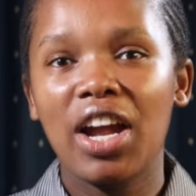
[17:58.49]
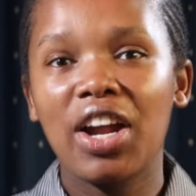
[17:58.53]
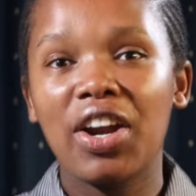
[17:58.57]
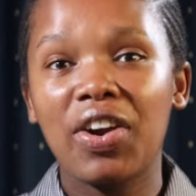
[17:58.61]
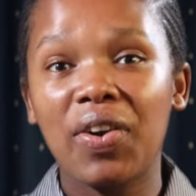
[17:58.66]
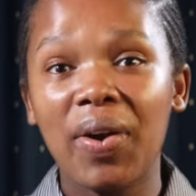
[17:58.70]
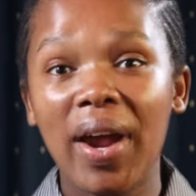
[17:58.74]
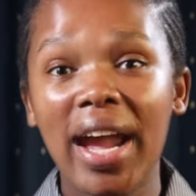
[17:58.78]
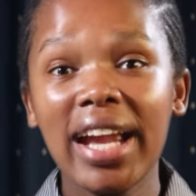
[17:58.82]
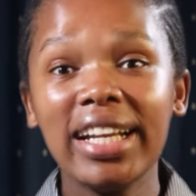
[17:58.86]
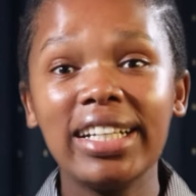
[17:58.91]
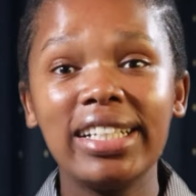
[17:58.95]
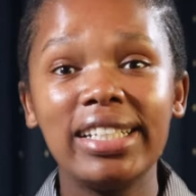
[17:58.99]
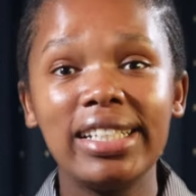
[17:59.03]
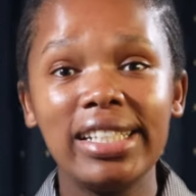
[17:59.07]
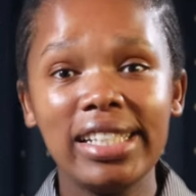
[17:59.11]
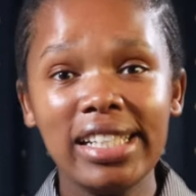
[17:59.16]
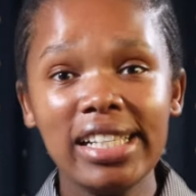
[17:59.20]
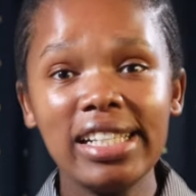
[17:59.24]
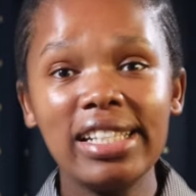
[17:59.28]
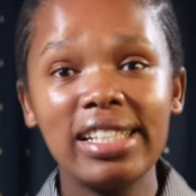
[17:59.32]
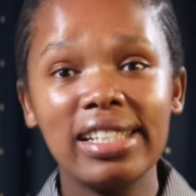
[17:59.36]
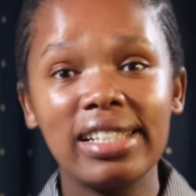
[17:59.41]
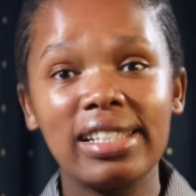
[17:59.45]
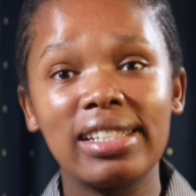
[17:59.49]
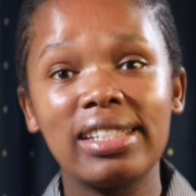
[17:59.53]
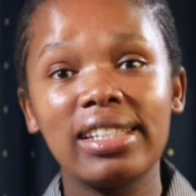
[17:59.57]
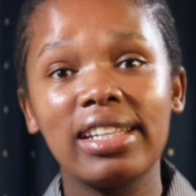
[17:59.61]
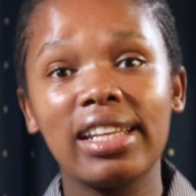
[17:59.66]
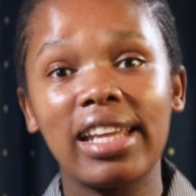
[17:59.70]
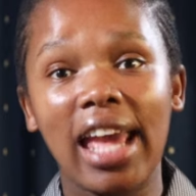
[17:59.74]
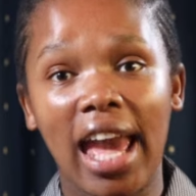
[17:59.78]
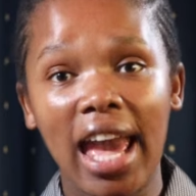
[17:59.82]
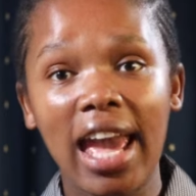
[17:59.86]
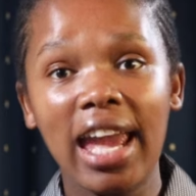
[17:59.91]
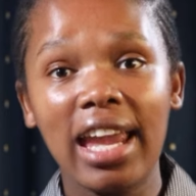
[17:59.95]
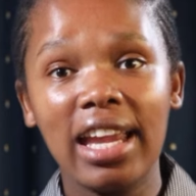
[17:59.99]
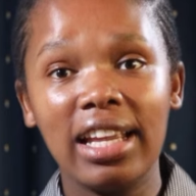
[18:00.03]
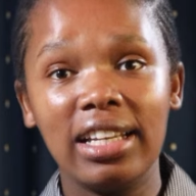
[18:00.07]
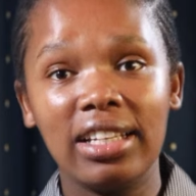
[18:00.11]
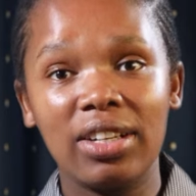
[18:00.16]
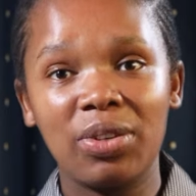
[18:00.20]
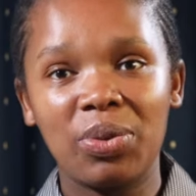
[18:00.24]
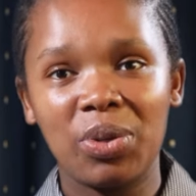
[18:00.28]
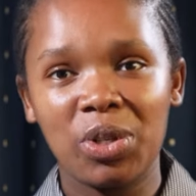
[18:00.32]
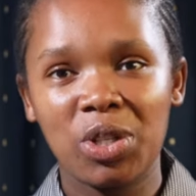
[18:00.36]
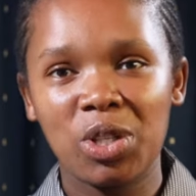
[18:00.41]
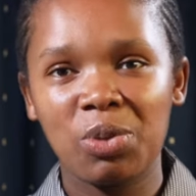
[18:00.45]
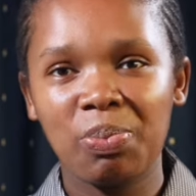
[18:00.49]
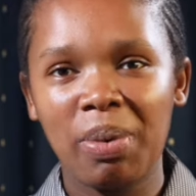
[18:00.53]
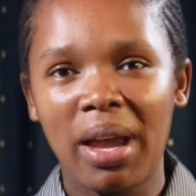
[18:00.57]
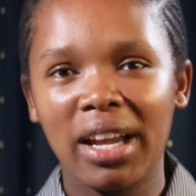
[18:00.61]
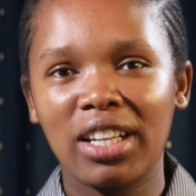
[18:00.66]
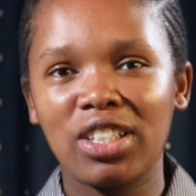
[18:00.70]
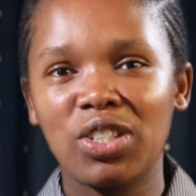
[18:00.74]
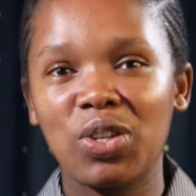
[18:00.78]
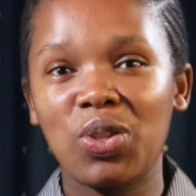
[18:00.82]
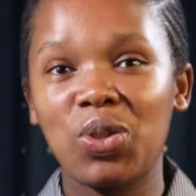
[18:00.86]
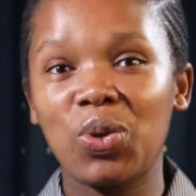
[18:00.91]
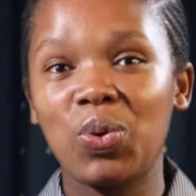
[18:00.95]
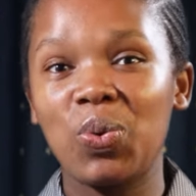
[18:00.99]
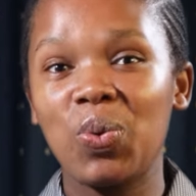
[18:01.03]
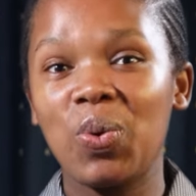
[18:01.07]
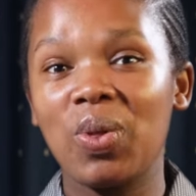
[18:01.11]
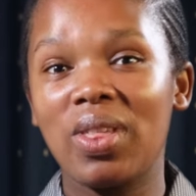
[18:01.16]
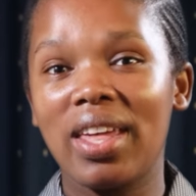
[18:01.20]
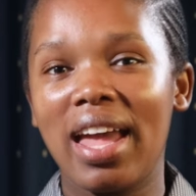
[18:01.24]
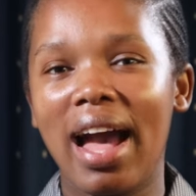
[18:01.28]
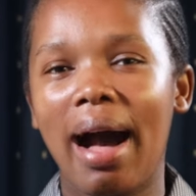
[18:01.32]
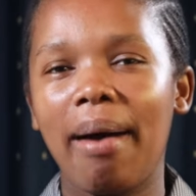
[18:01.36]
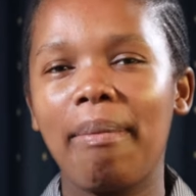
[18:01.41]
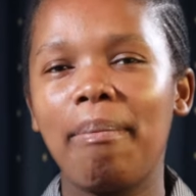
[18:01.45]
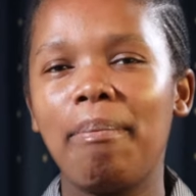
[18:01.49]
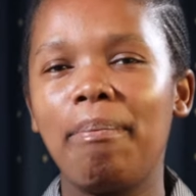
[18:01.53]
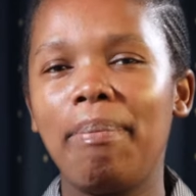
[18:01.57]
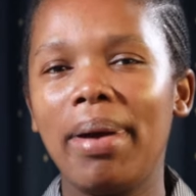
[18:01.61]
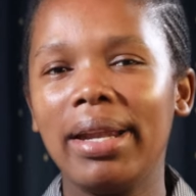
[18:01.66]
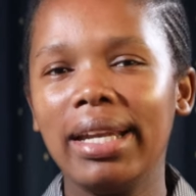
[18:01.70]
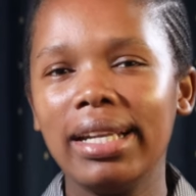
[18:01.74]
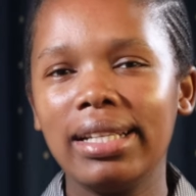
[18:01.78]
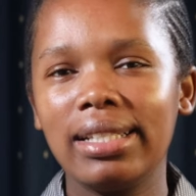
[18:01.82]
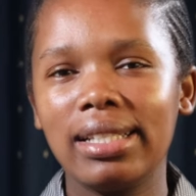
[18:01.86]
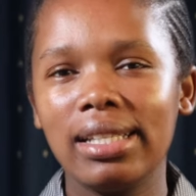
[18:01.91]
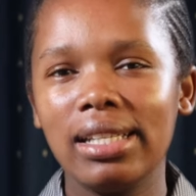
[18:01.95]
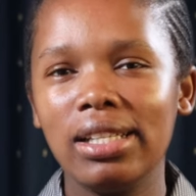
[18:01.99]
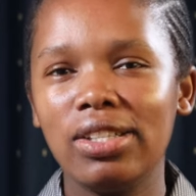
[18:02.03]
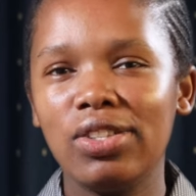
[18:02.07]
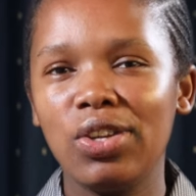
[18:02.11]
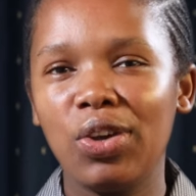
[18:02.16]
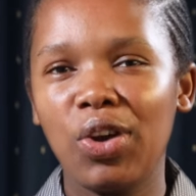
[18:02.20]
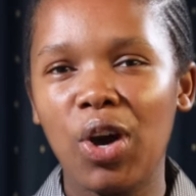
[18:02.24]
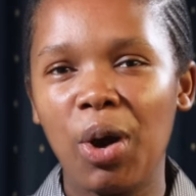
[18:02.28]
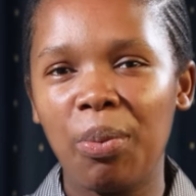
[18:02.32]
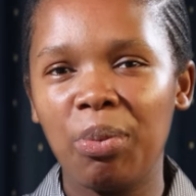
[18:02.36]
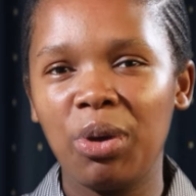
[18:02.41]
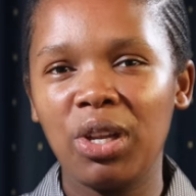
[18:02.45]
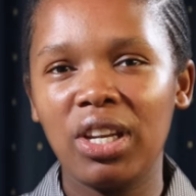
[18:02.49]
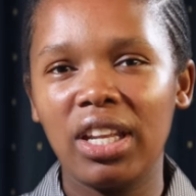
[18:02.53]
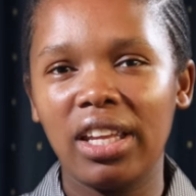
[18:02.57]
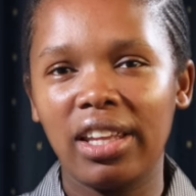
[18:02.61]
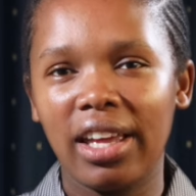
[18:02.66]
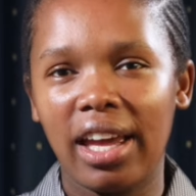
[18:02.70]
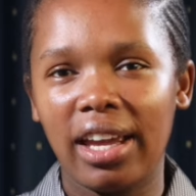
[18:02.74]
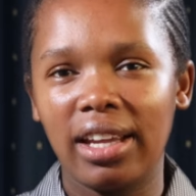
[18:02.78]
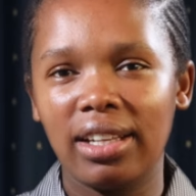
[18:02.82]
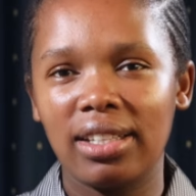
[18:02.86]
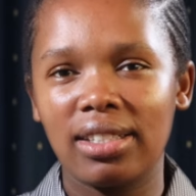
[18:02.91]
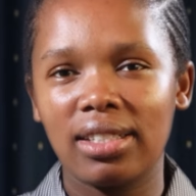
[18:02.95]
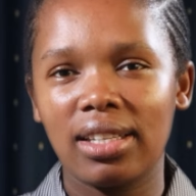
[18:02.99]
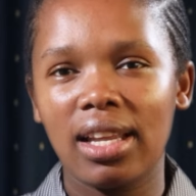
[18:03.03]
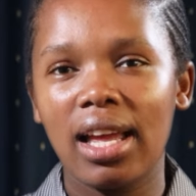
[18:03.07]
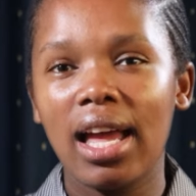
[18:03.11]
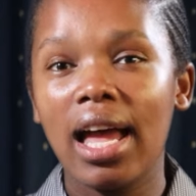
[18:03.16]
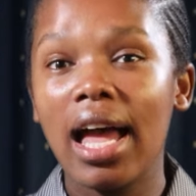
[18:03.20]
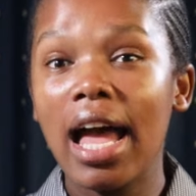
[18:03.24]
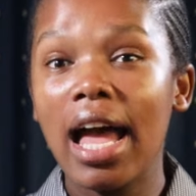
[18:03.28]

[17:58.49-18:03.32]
Great leaders gain respect through their ability to communicate,